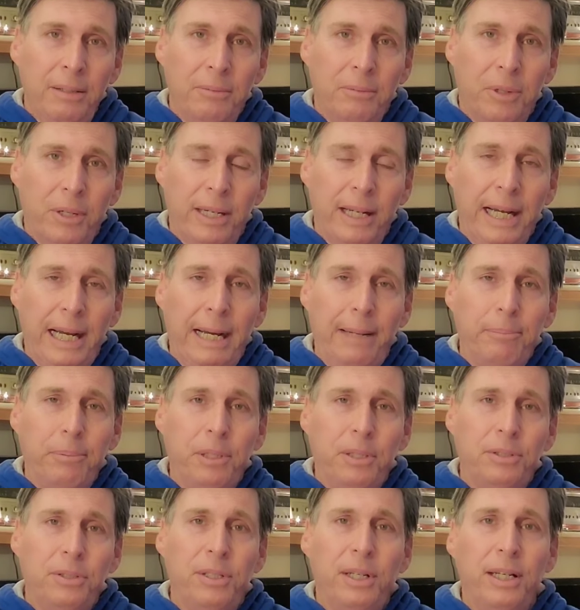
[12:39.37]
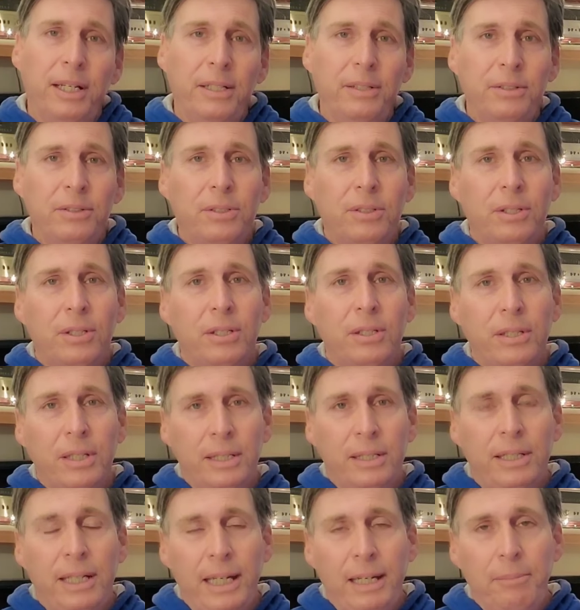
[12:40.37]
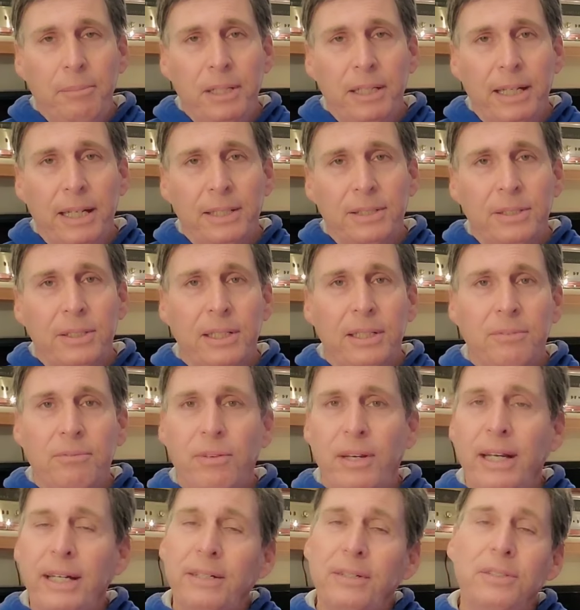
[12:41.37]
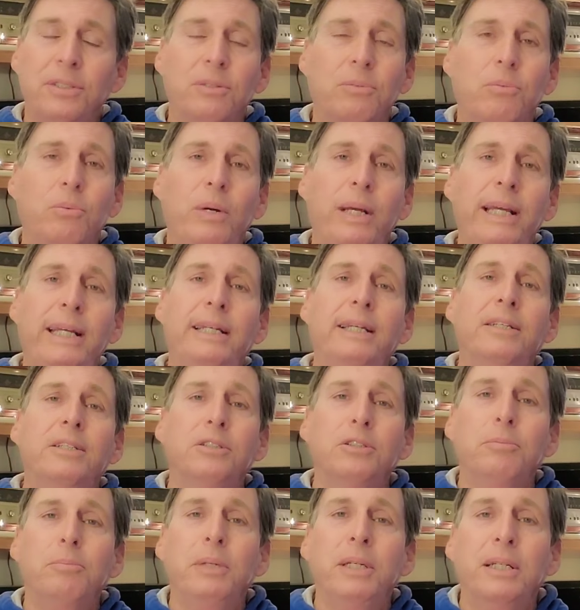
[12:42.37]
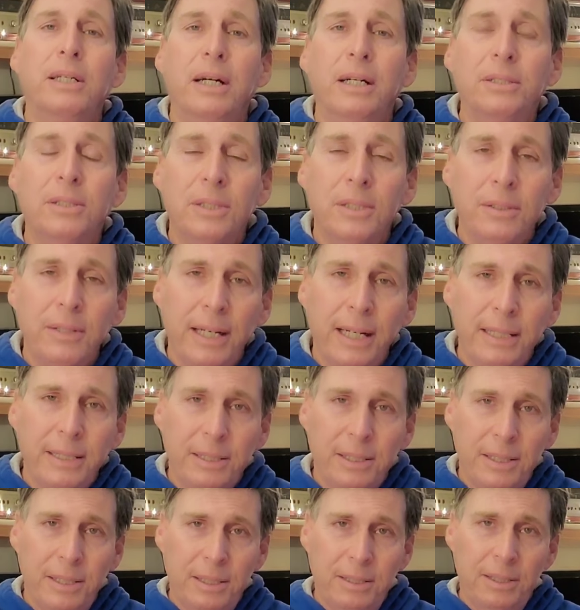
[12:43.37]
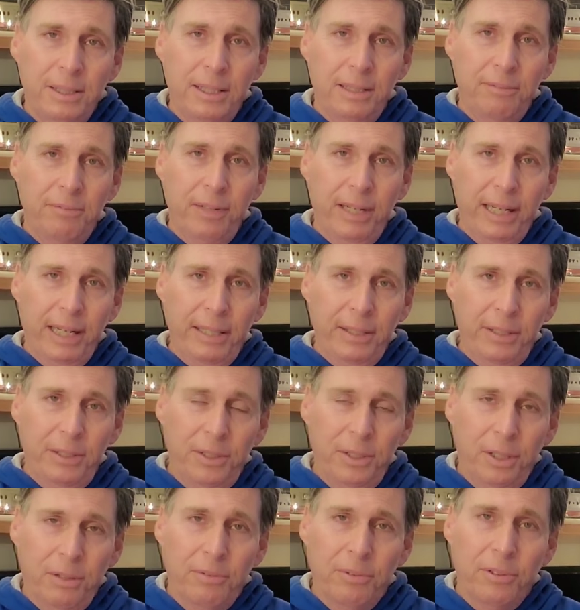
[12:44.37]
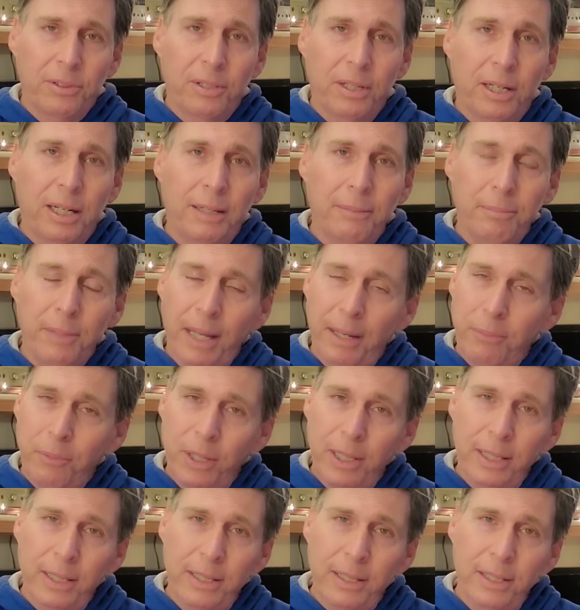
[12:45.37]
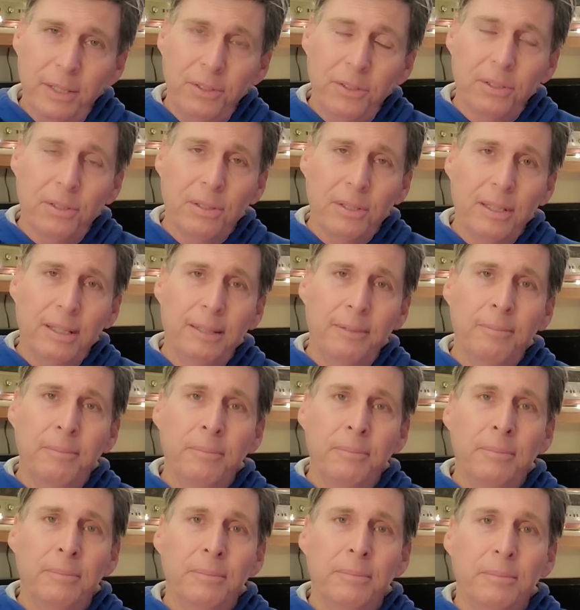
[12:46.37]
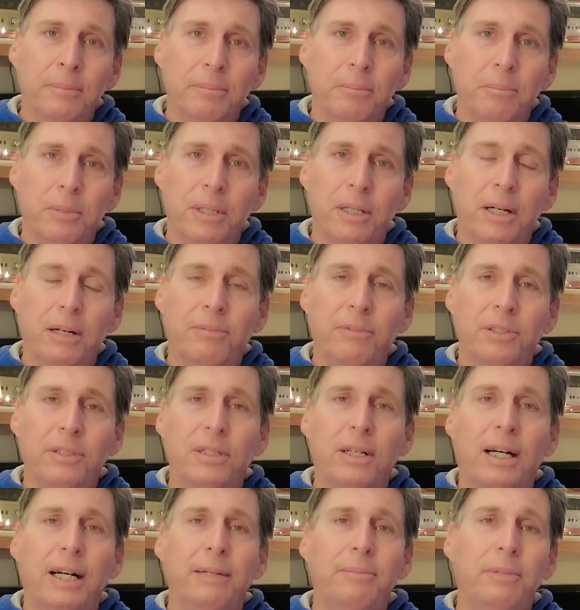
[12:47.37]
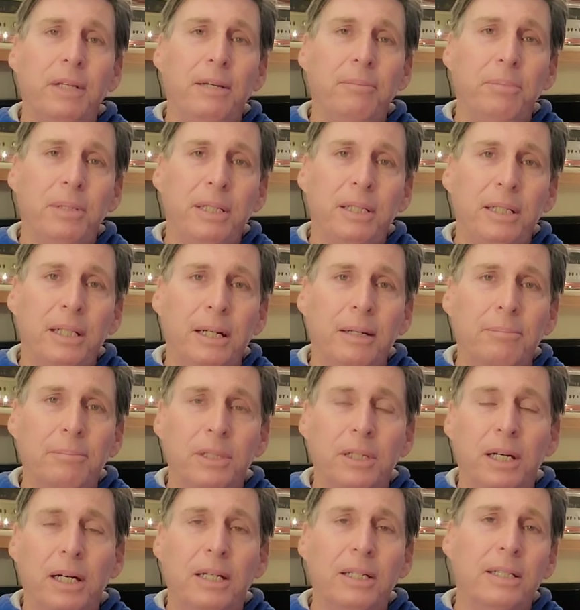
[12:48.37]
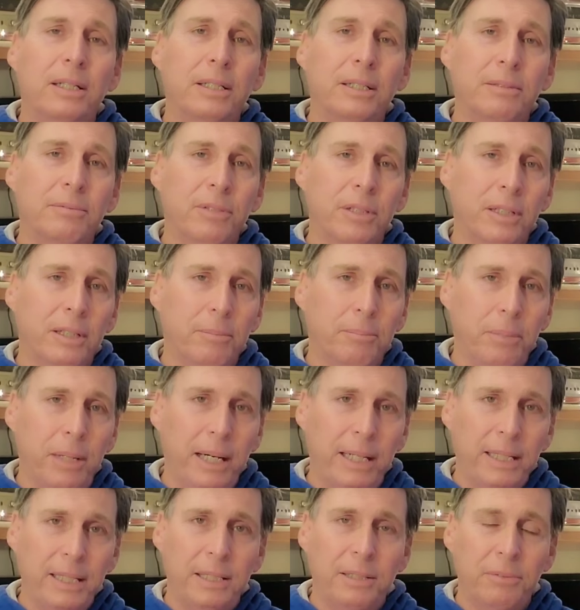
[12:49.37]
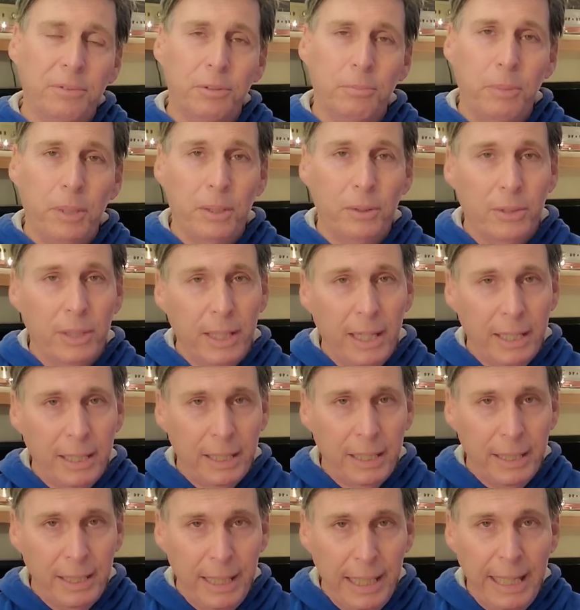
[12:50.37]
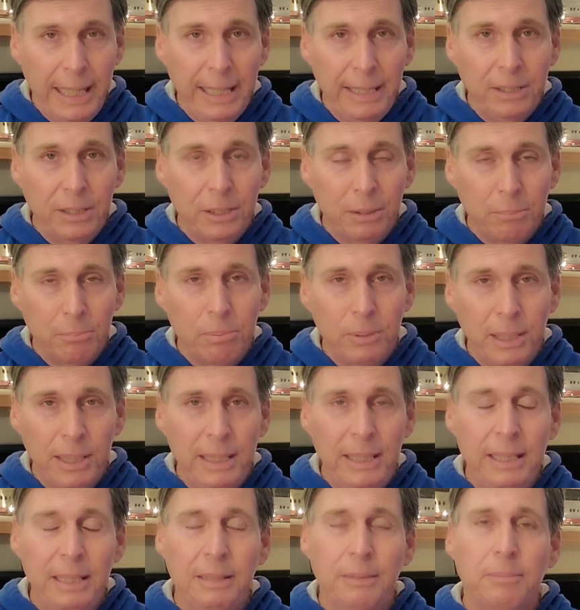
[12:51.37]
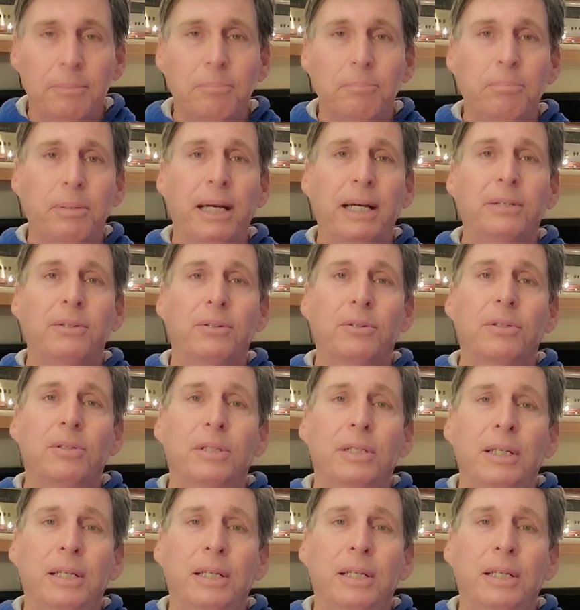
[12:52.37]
What happens is the team that gets the advantage weakens because of that advantage over time. They win initially, but over time they become gutted of a competitive spirit and a need to be better.